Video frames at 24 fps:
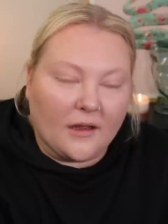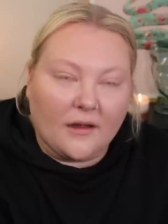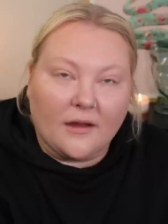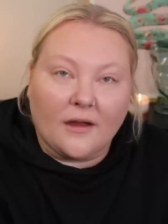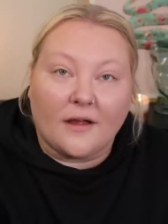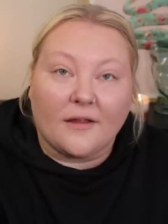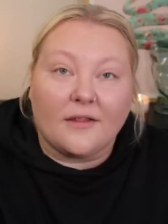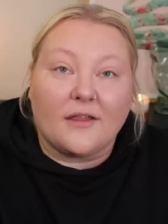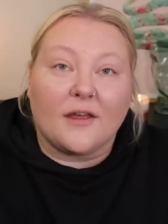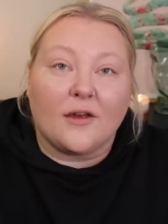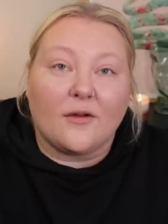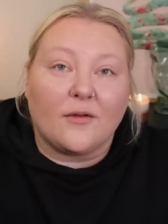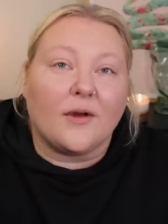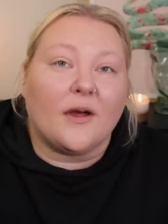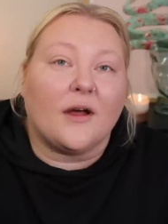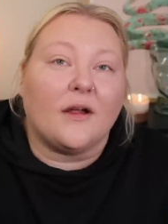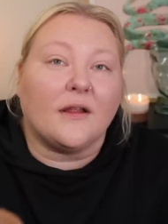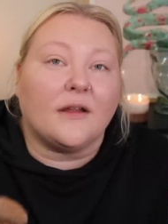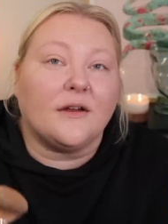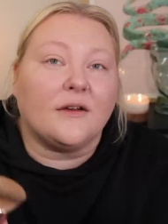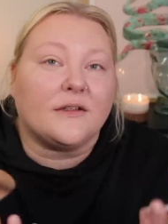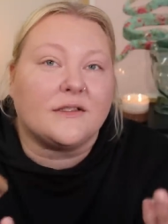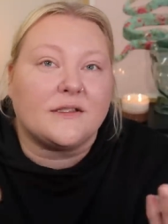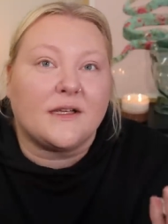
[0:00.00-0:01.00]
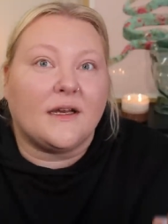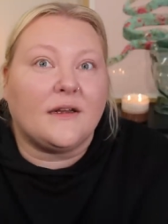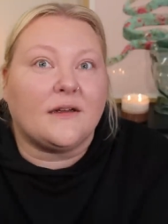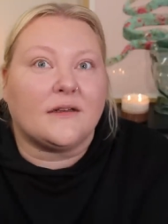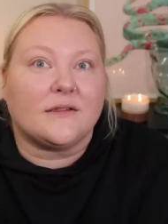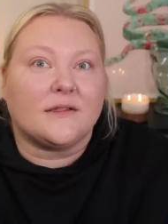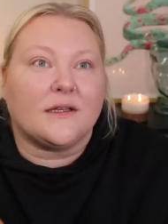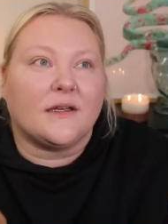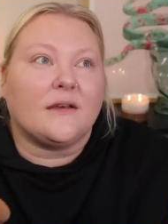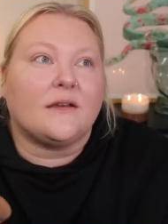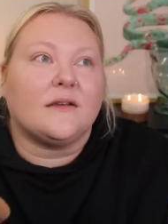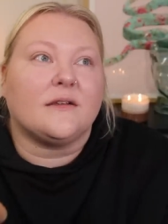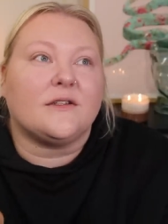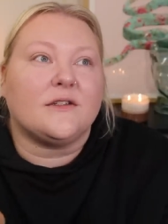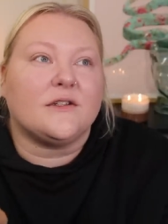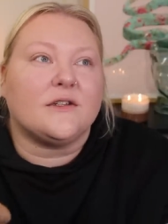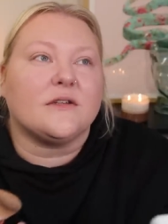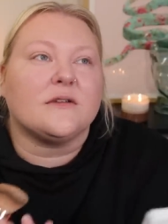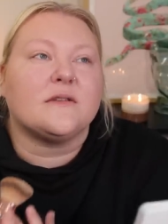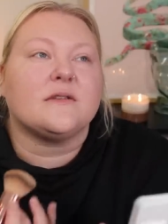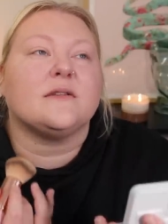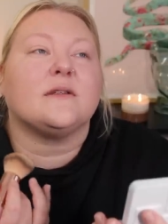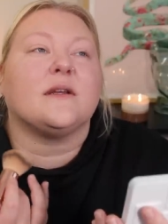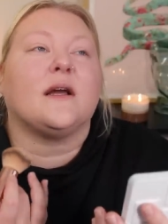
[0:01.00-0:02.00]
I think we all understand. It's like, it's
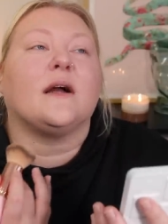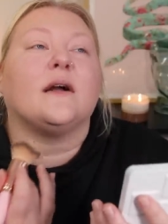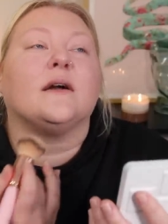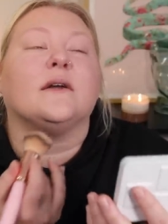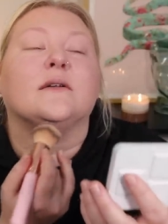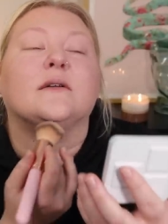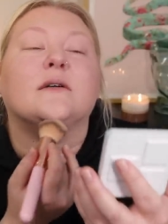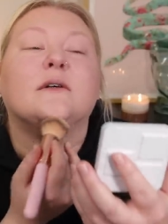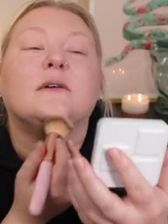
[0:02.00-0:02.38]
just sad.